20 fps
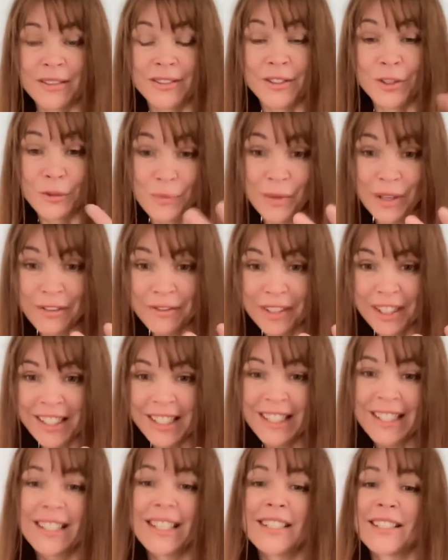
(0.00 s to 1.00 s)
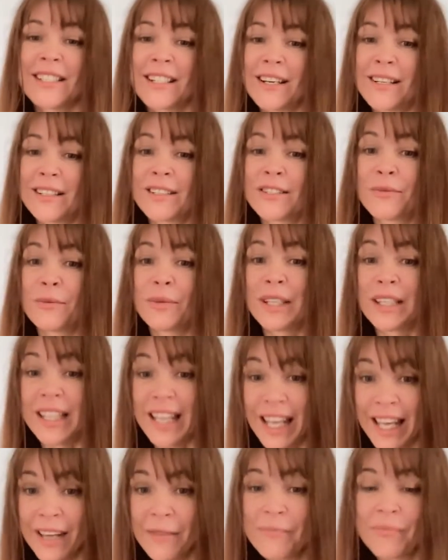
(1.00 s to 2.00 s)
two prefixes that starts with
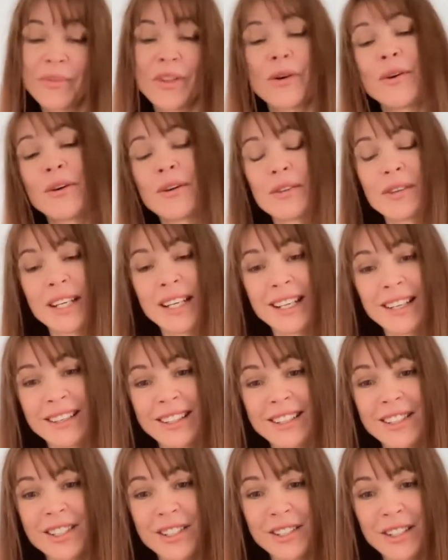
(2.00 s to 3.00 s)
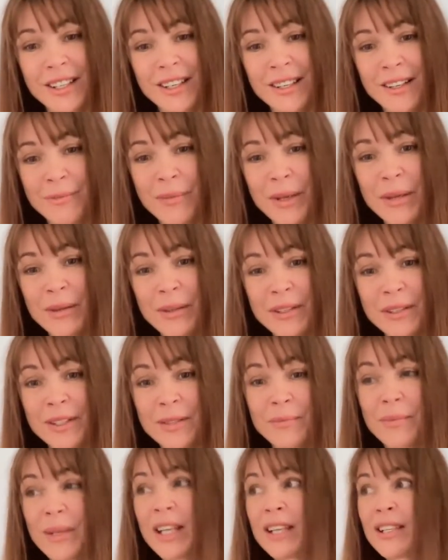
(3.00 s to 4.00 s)
E or English uh, uh
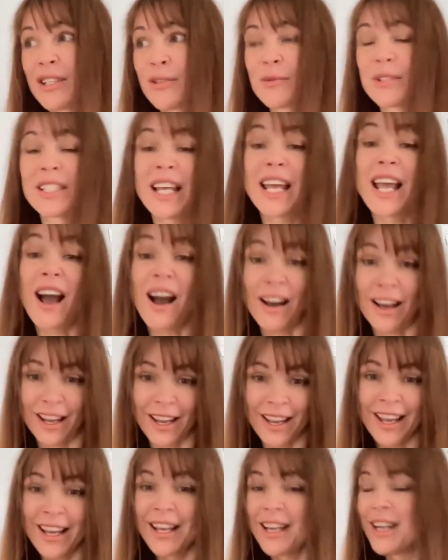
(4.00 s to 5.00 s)
speakers would say I.